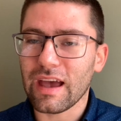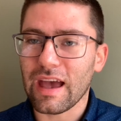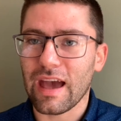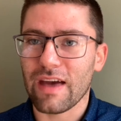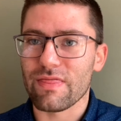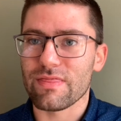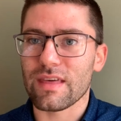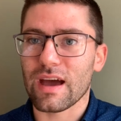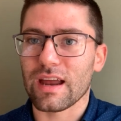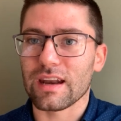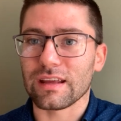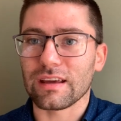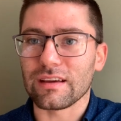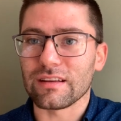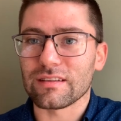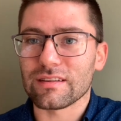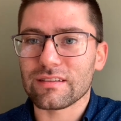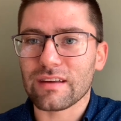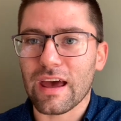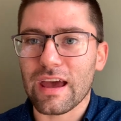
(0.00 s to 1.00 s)
And then he
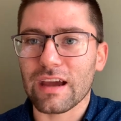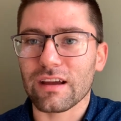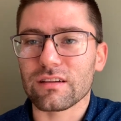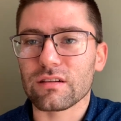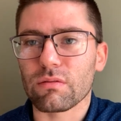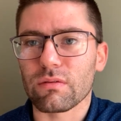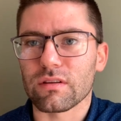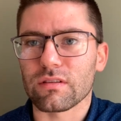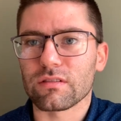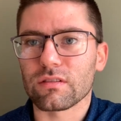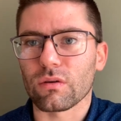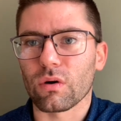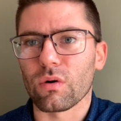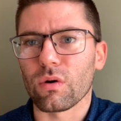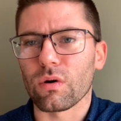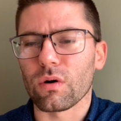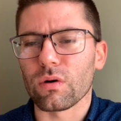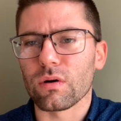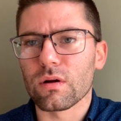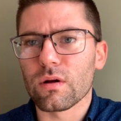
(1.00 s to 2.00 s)
sang to his
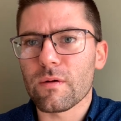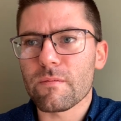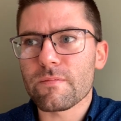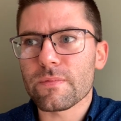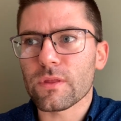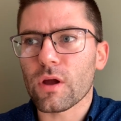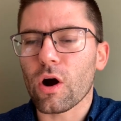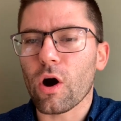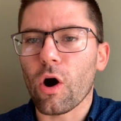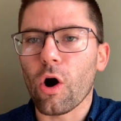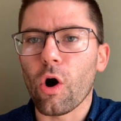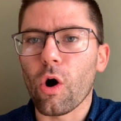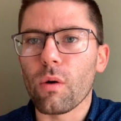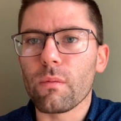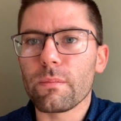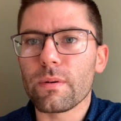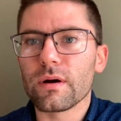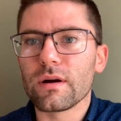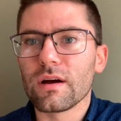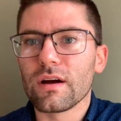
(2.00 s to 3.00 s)
soul
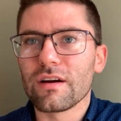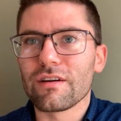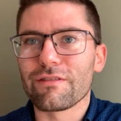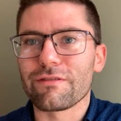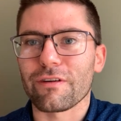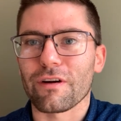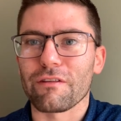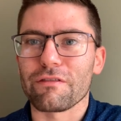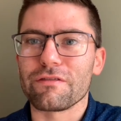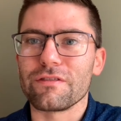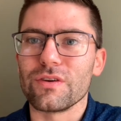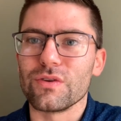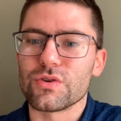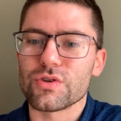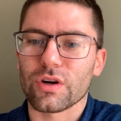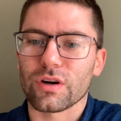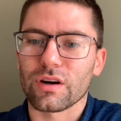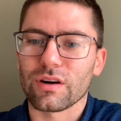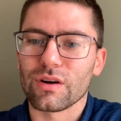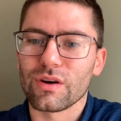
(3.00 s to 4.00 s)
hope for a
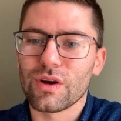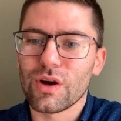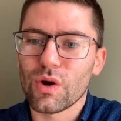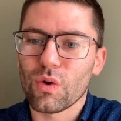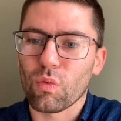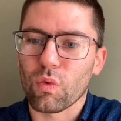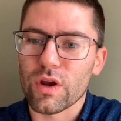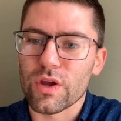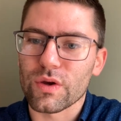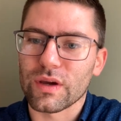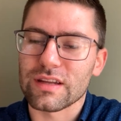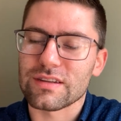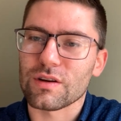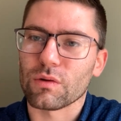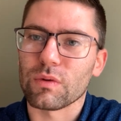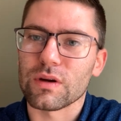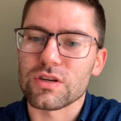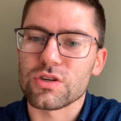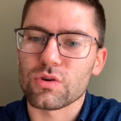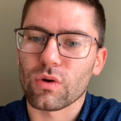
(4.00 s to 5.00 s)
future where you get to
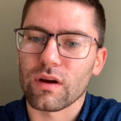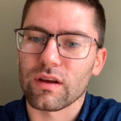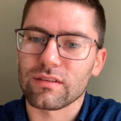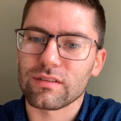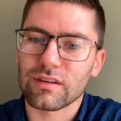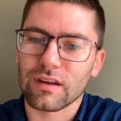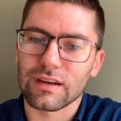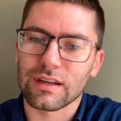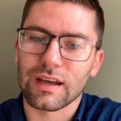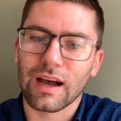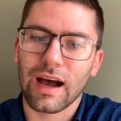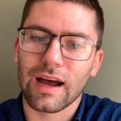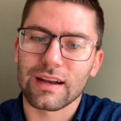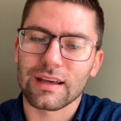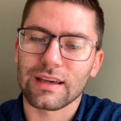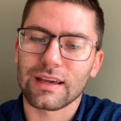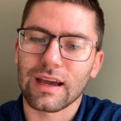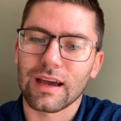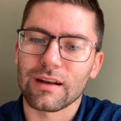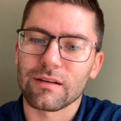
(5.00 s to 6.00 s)
rejoice in God
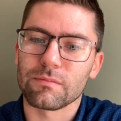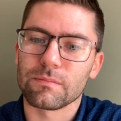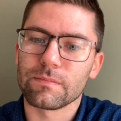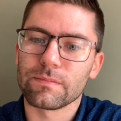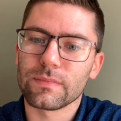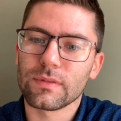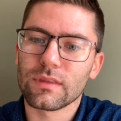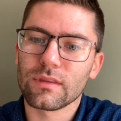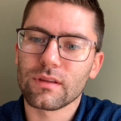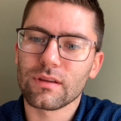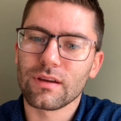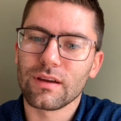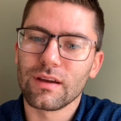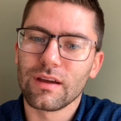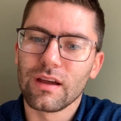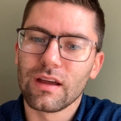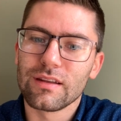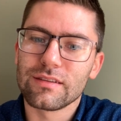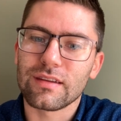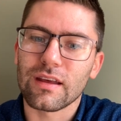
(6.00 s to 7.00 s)
again.
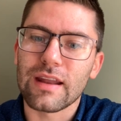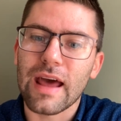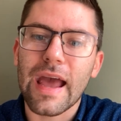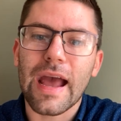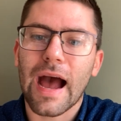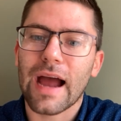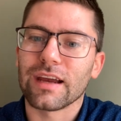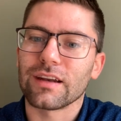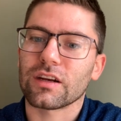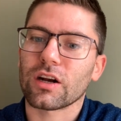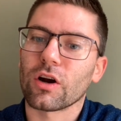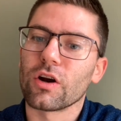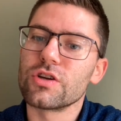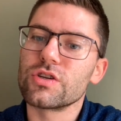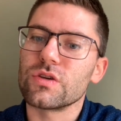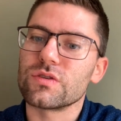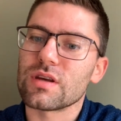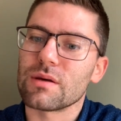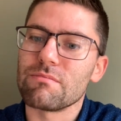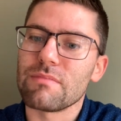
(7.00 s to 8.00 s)
Today, I encourage
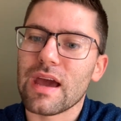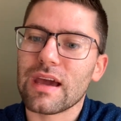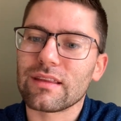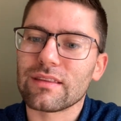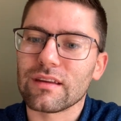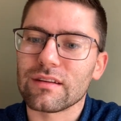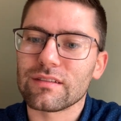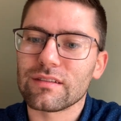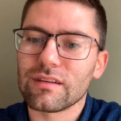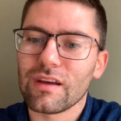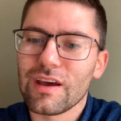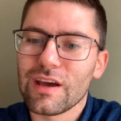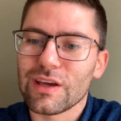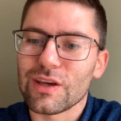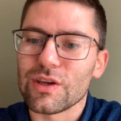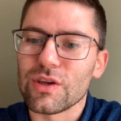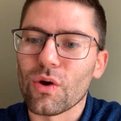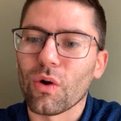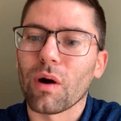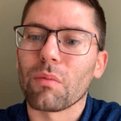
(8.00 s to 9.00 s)
you to make this
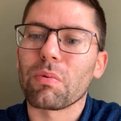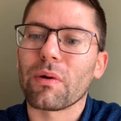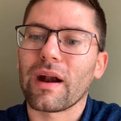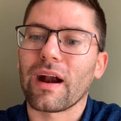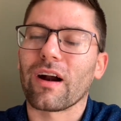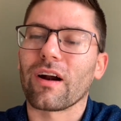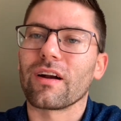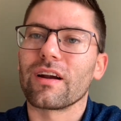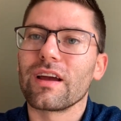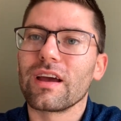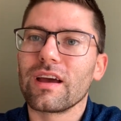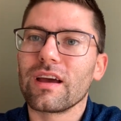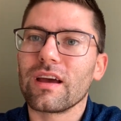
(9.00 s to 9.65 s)
your prayer